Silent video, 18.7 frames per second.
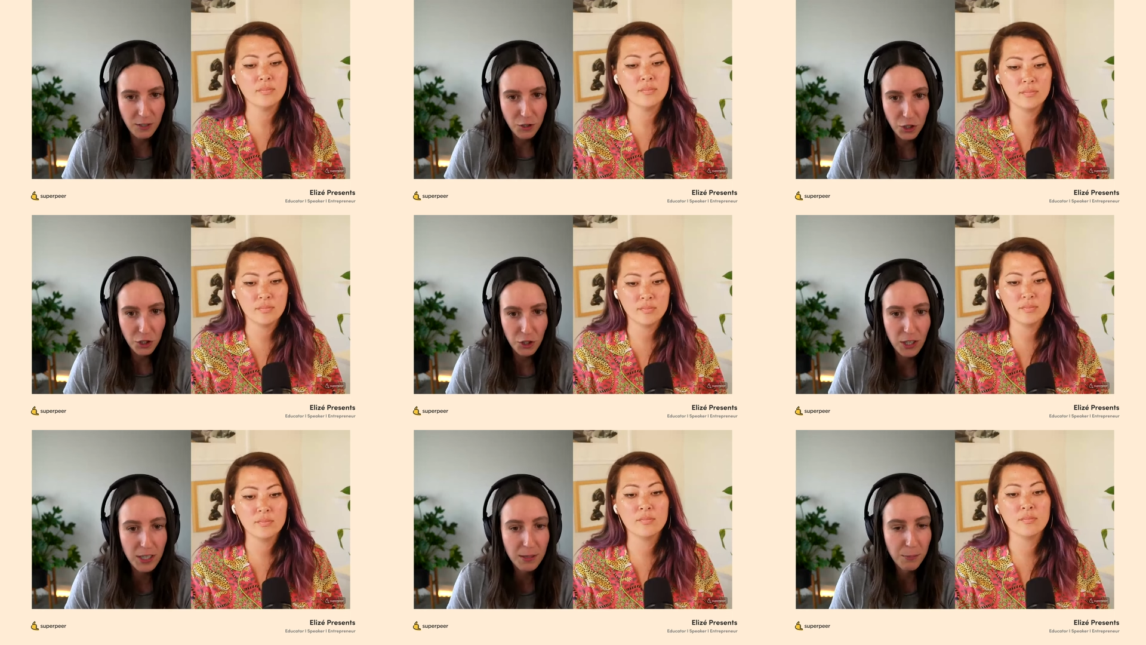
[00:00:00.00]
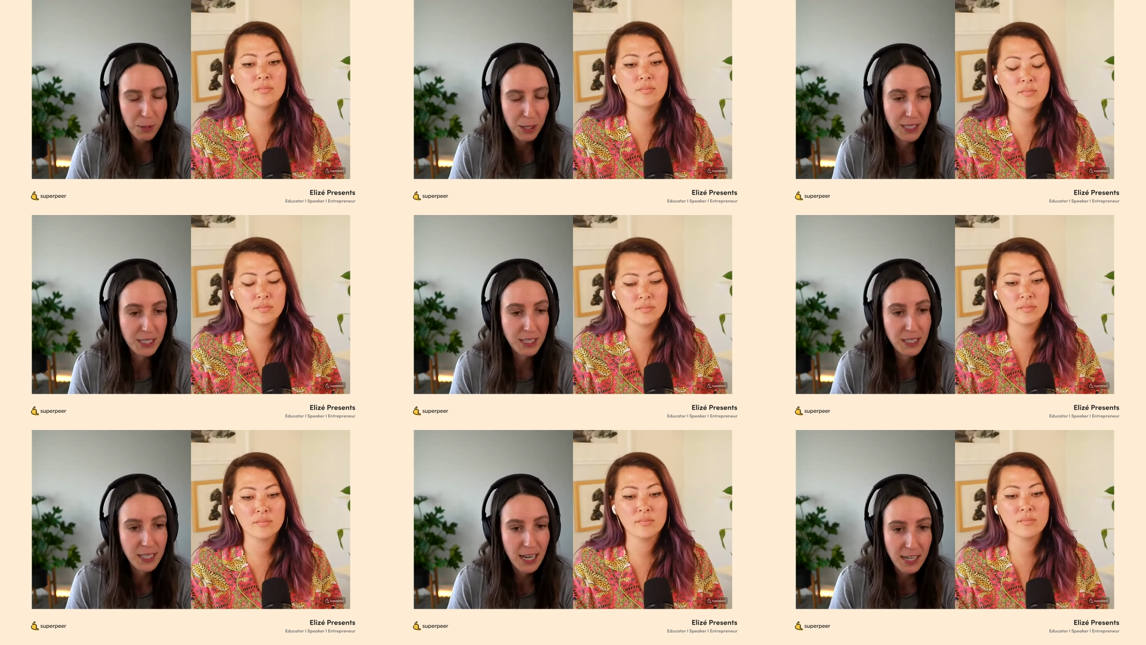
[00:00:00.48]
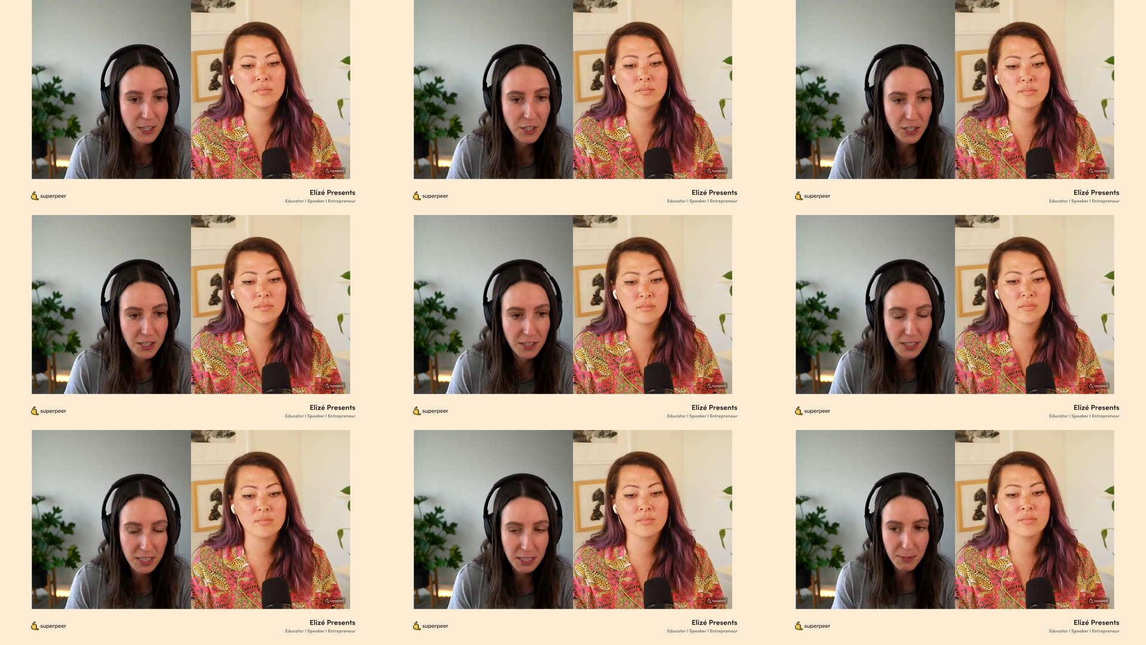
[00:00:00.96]
Speaker 1: during
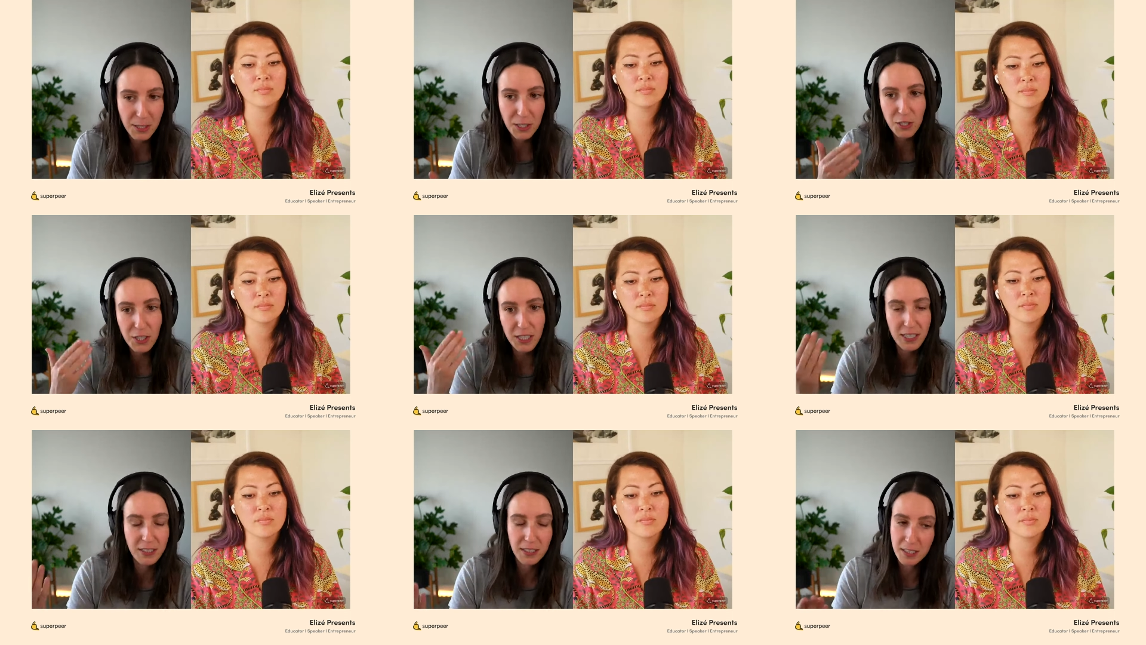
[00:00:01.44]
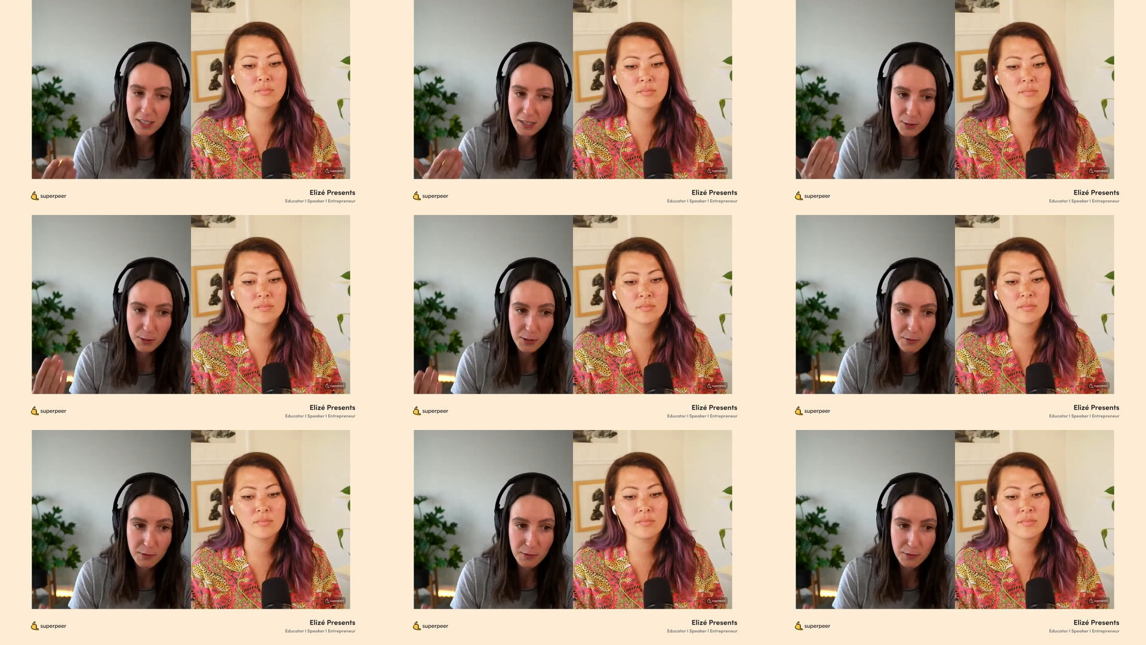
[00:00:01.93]
presentations, especially in this sort